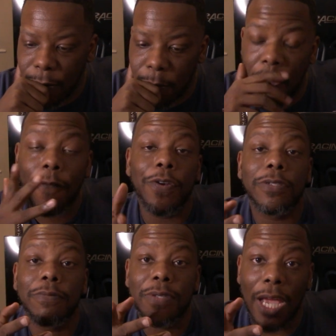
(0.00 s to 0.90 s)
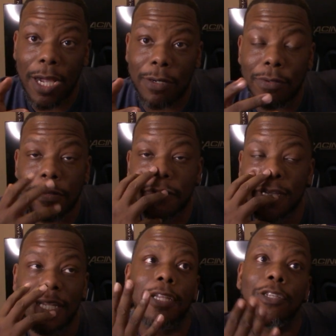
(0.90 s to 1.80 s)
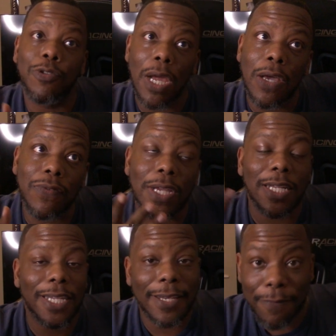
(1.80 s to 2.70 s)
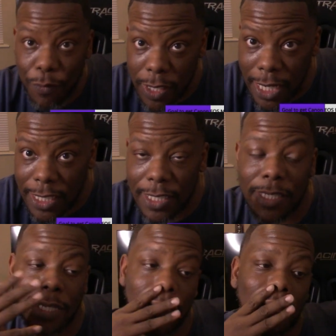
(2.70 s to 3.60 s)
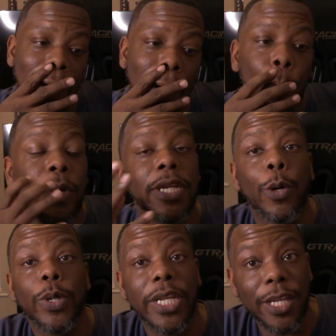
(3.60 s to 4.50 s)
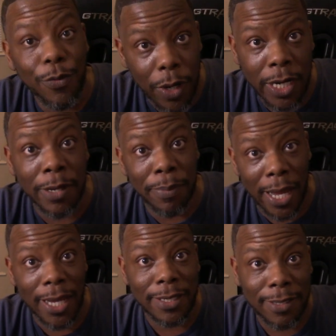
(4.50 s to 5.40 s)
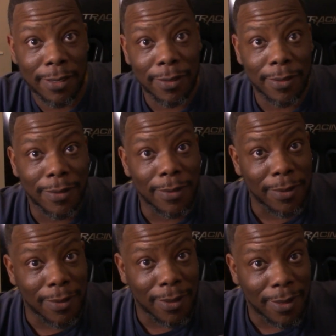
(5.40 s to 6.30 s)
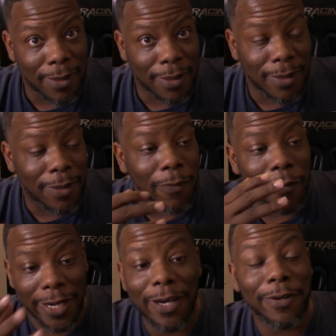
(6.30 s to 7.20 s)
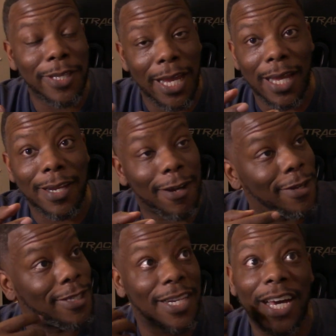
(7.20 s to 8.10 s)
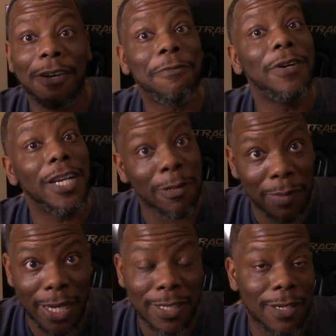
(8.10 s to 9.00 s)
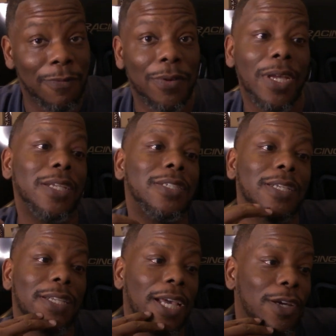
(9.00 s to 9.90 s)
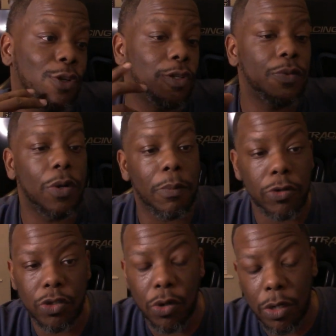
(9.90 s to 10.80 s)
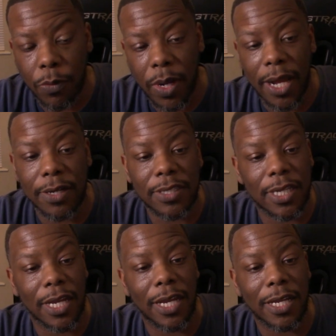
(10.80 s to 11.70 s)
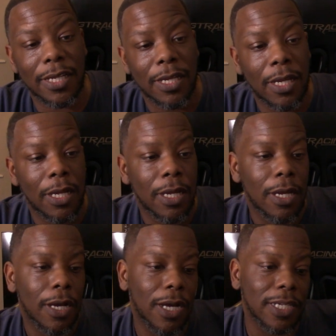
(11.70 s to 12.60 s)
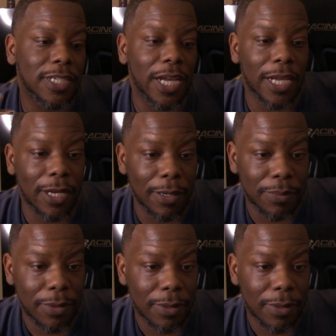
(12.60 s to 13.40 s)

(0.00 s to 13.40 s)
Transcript: offensive tackles in the draft and in free agency. We know we need running backs. We know that. There is a lot of running backs in the free agency. Now, there's rumors going around saying Jacob